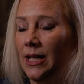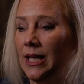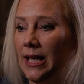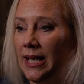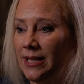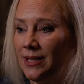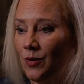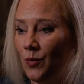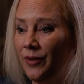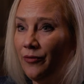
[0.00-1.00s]
And
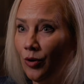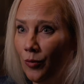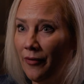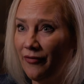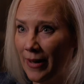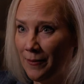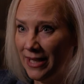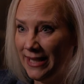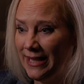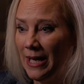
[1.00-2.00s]
we follow a
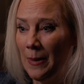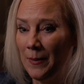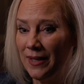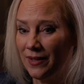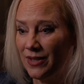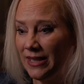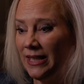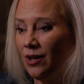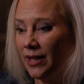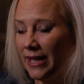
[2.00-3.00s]
family because in
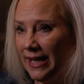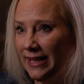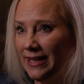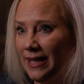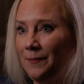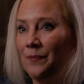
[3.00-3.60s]
Arcadia,